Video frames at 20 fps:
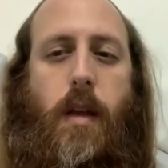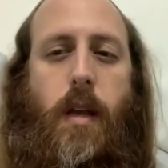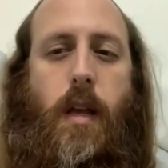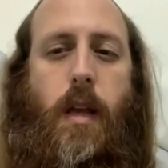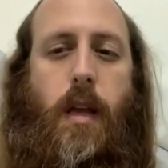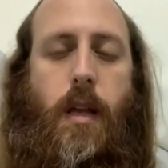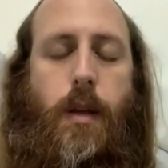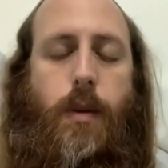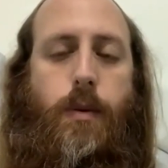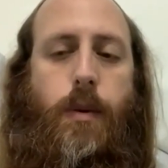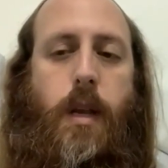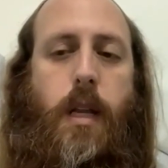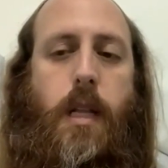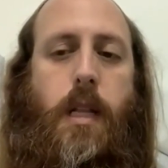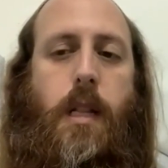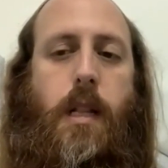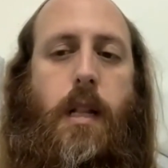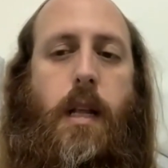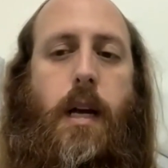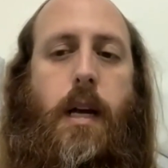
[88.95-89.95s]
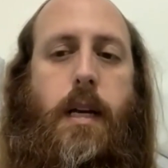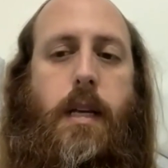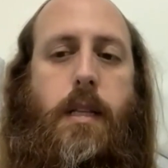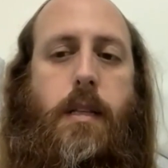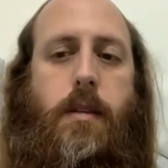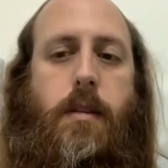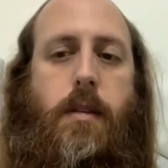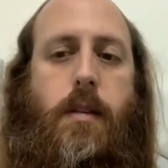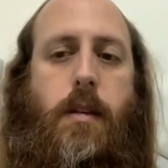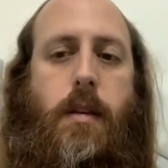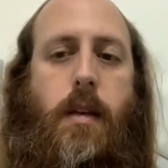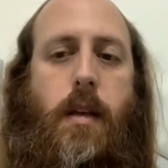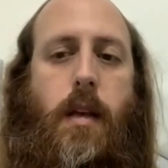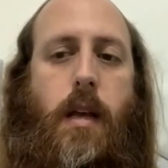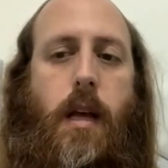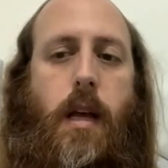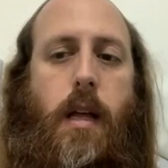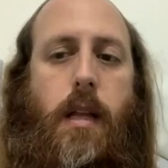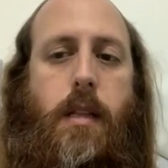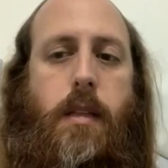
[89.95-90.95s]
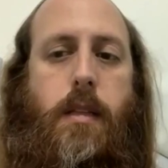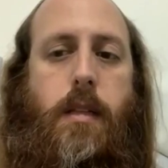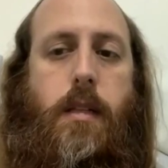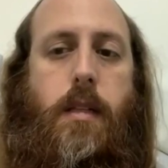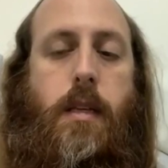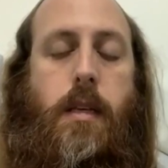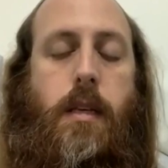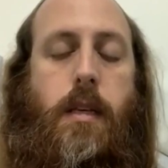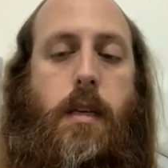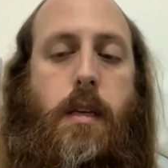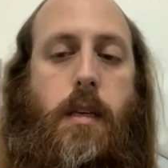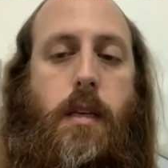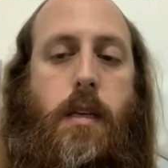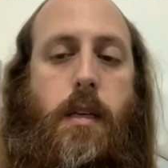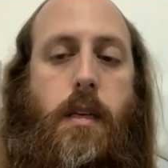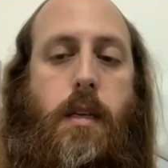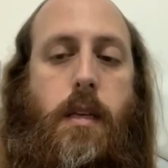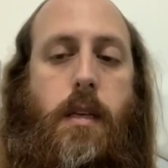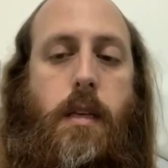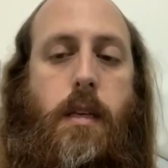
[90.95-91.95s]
a great light until he